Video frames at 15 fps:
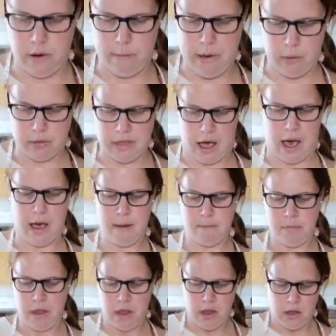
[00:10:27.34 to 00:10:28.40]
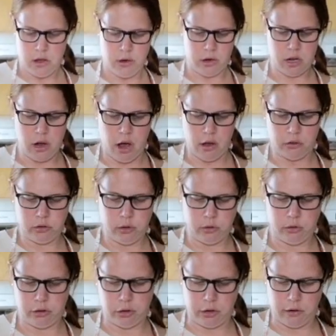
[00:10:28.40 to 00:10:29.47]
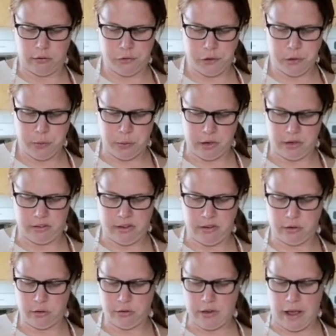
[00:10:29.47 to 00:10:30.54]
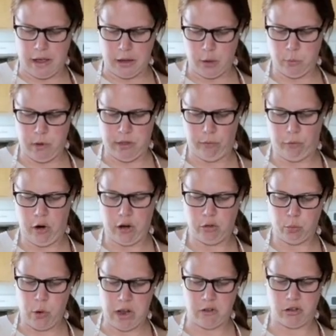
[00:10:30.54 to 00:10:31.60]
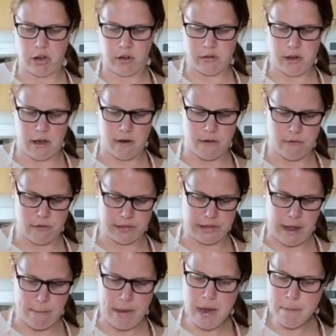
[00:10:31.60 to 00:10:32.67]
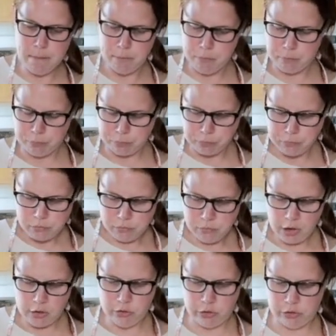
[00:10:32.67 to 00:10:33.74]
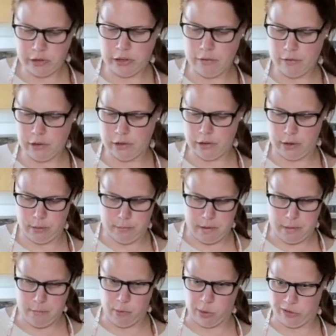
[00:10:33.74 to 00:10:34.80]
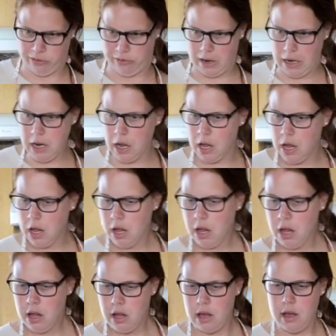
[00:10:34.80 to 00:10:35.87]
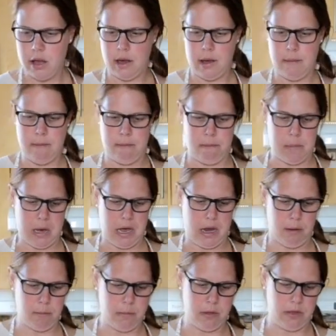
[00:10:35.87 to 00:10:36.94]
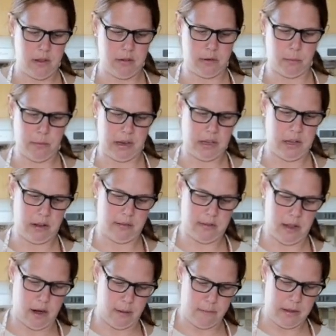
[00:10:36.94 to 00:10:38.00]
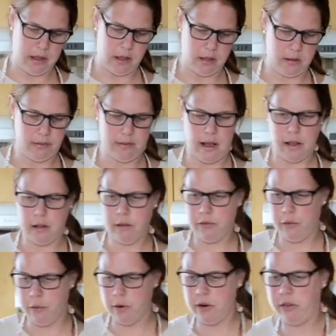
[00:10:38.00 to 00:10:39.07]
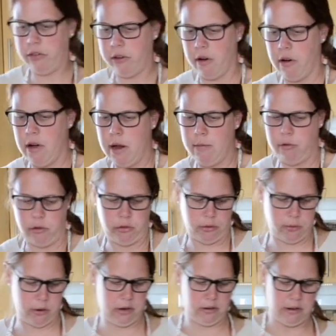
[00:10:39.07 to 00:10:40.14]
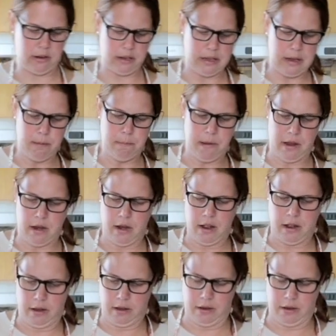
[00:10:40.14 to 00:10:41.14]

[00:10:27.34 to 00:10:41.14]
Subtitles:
about that. You could also serve your Caesar salad with fresh wedges of lemon, just to give it a little bit more zing. But these are my kids that I'm making this salad for, so I'm just going to keep it